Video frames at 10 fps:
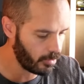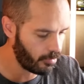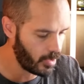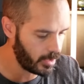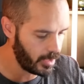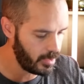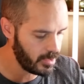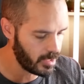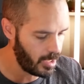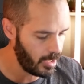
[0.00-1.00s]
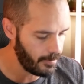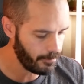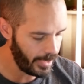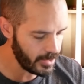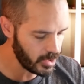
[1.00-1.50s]
with the front end design,
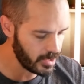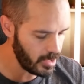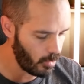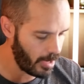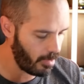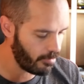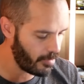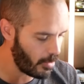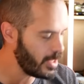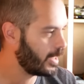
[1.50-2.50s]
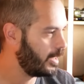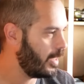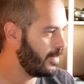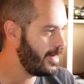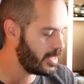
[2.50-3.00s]
as you can see, we have a very
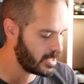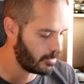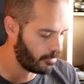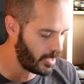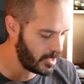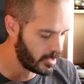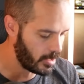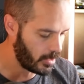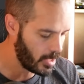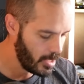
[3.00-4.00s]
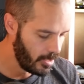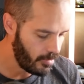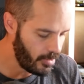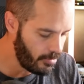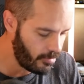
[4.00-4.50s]
clear Nissan face here.
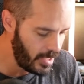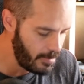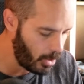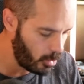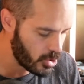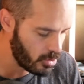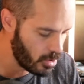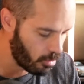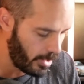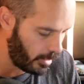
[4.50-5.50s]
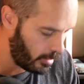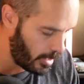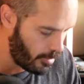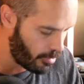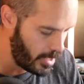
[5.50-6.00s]
The V-Motion grille,
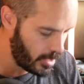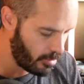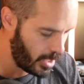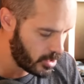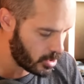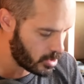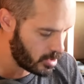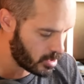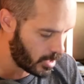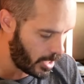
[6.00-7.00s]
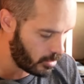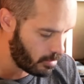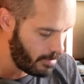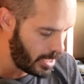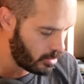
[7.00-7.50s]
I think they just decided
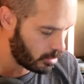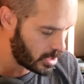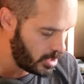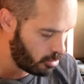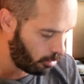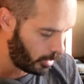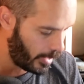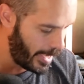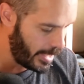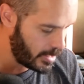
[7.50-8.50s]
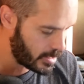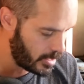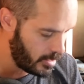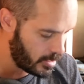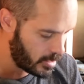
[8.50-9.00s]
to make those into lights
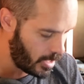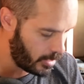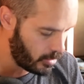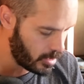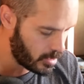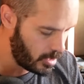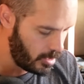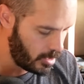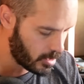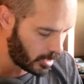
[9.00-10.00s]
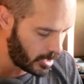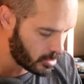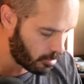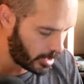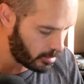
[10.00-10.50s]
instead. You can see these
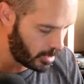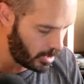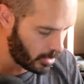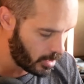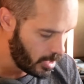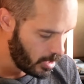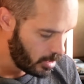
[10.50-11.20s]
lights right here